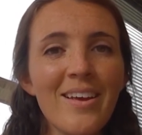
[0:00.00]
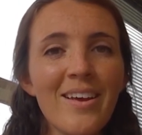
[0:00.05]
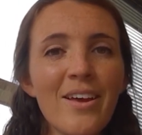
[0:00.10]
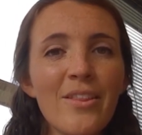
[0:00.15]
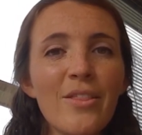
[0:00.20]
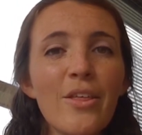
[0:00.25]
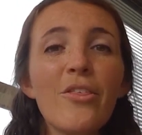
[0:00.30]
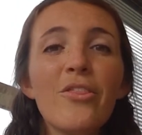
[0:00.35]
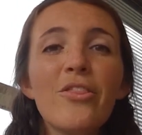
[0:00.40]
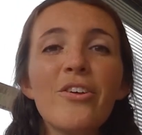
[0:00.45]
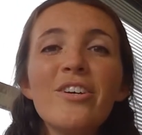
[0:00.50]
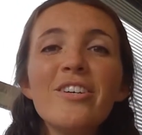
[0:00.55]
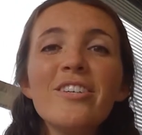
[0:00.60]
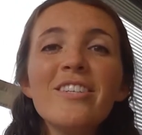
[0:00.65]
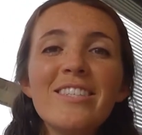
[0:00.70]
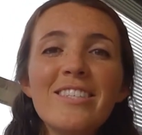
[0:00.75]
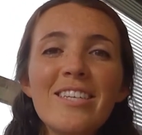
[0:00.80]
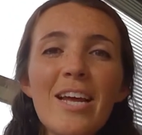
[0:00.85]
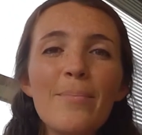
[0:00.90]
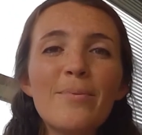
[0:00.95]
The third
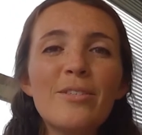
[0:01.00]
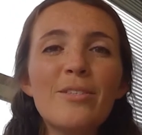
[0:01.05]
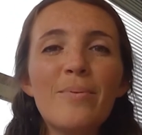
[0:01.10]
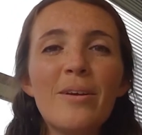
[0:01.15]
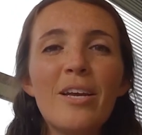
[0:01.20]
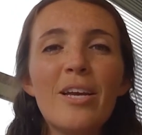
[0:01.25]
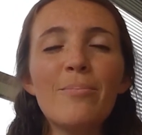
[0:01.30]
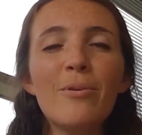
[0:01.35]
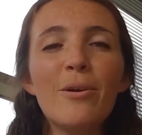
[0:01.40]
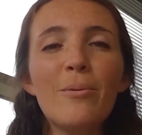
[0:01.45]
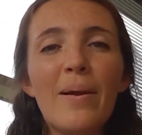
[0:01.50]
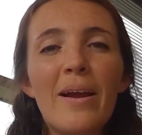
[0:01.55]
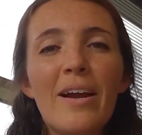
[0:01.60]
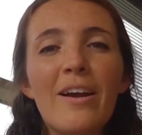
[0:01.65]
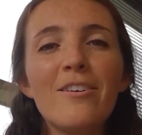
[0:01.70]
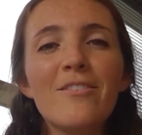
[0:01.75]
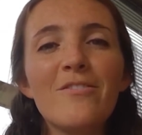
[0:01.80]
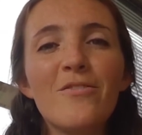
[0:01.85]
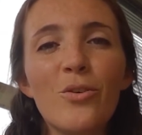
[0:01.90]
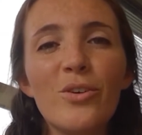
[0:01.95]
step to being
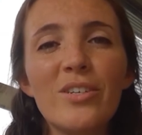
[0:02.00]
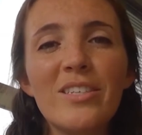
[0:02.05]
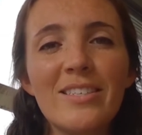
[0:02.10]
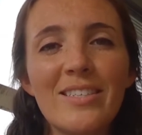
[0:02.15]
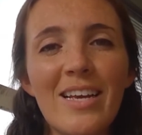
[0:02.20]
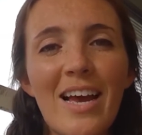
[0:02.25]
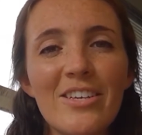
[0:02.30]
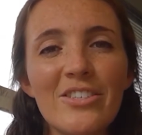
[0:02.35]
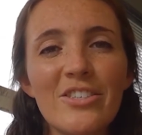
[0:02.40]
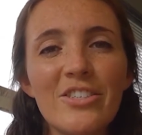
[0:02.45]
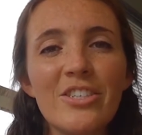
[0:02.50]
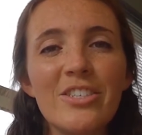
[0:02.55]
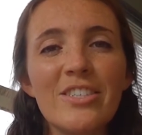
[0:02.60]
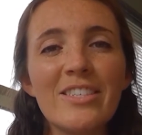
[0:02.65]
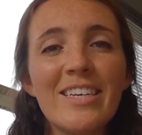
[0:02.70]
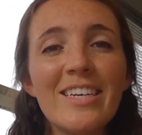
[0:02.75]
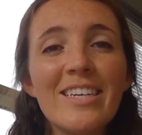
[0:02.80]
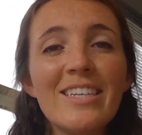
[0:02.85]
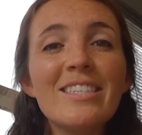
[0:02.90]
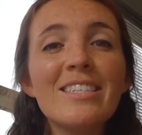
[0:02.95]
prepared for disasters
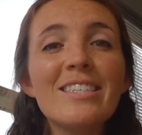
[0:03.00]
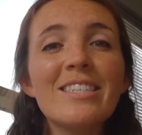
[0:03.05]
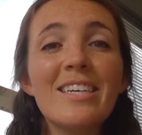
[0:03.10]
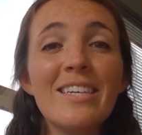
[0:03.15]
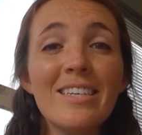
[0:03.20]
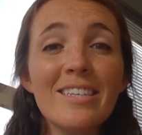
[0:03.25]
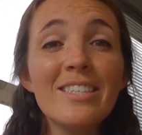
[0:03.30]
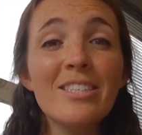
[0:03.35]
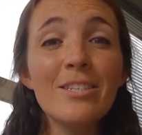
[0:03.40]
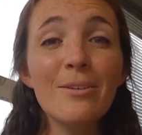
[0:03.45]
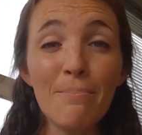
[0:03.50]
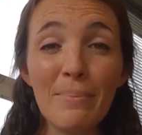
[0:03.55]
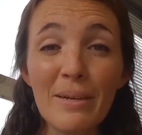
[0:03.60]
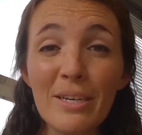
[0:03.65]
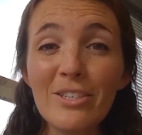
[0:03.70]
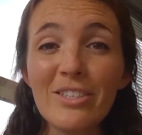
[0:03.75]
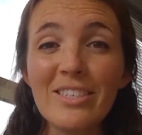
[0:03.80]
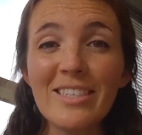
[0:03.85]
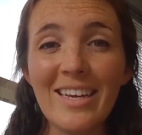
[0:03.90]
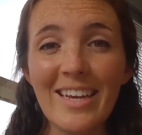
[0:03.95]
is to
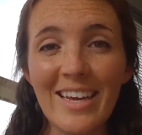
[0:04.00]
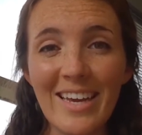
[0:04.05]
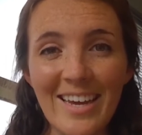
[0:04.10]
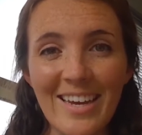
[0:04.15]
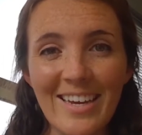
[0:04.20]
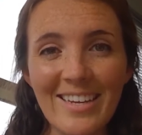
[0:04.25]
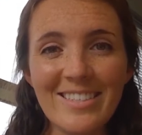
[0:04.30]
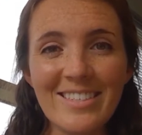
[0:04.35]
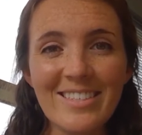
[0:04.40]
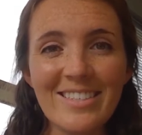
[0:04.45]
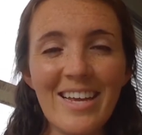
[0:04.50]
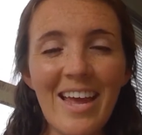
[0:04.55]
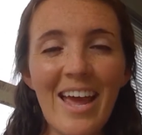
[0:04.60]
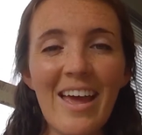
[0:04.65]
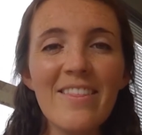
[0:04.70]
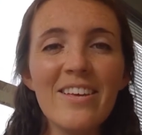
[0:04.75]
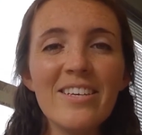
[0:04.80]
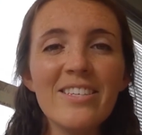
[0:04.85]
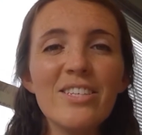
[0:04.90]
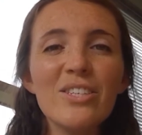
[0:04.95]
build kits. And
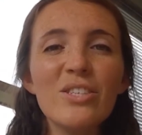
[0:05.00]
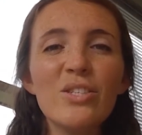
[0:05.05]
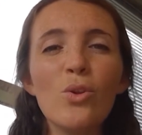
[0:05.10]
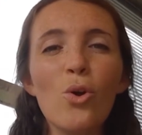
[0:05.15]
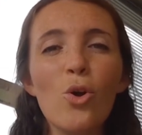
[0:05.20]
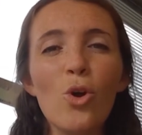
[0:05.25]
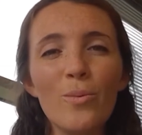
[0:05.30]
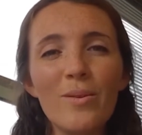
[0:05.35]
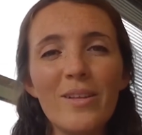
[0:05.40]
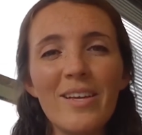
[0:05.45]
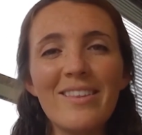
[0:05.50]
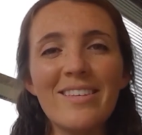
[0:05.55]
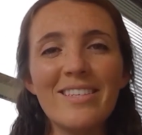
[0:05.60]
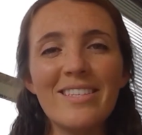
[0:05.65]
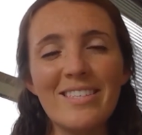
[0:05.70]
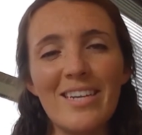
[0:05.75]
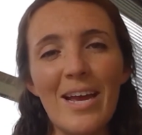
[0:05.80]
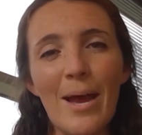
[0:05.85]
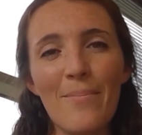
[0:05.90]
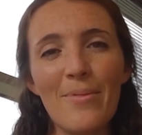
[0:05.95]
this is normally the
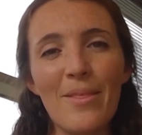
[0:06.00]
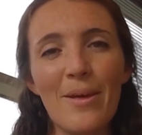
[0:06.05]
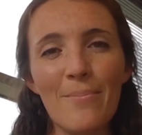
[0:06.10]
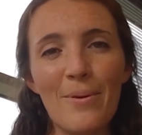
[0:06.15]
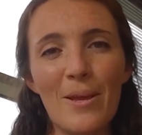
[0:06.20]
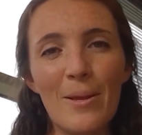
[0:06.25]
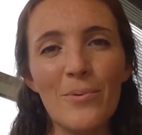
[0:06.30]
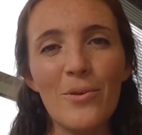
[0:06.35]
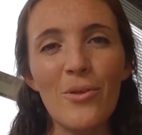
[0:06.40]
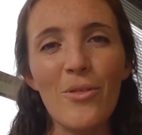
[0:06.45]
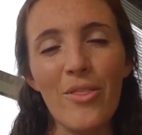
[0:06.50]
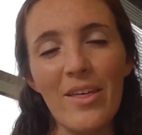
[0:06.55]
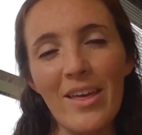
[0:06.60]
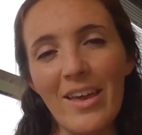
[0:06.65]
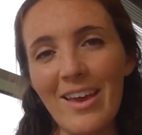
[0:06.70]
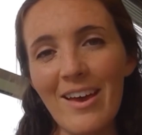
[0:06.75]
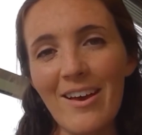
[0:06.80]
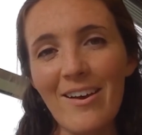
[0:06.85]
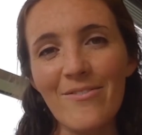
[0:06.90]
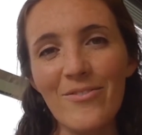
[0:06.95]
step that people think
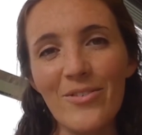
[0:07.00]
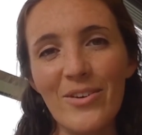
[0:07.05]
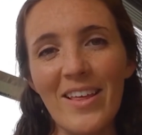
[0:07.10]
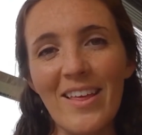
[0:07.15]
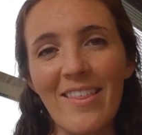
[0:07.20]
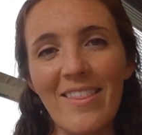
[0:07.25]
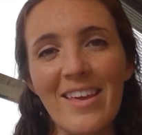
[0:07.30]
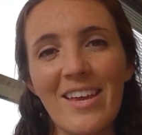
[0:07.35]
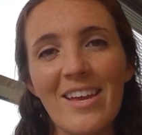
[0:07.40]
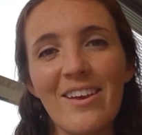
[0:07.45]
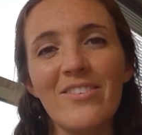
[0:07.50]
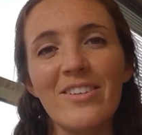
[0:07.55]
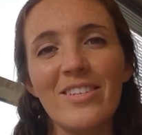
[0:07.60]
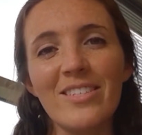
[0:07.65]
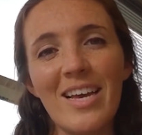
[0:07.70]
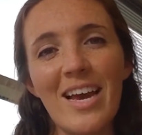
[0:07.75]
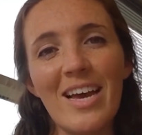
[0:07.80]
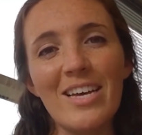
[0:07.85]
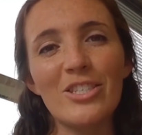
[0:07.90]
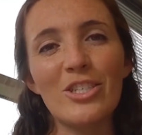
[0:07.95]
of when they think of
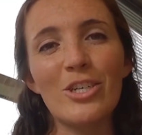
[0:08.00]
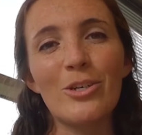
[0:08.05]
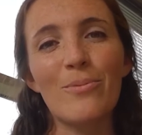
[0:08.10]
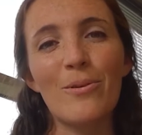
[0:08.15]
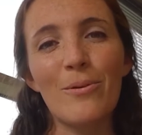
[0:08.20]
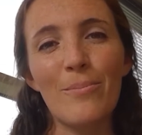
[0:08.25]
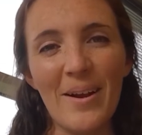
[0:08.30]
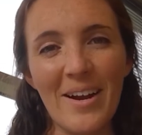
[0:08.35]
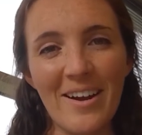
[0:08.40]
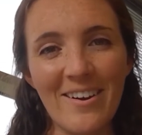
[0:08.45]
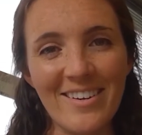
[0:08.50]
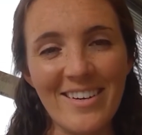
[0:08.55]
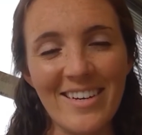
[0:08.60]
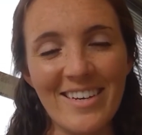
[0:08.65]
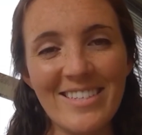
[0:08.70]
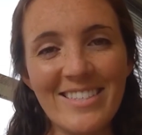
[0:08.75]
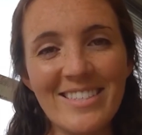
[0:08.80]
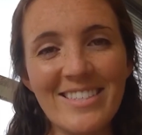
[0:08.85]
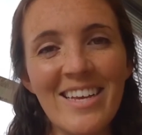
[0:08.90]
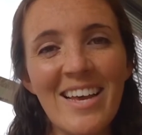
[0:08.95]
disaster
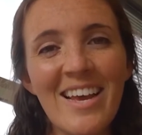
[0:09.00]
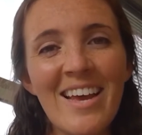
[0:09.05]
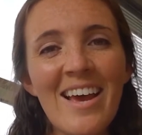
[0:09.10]
preparedness.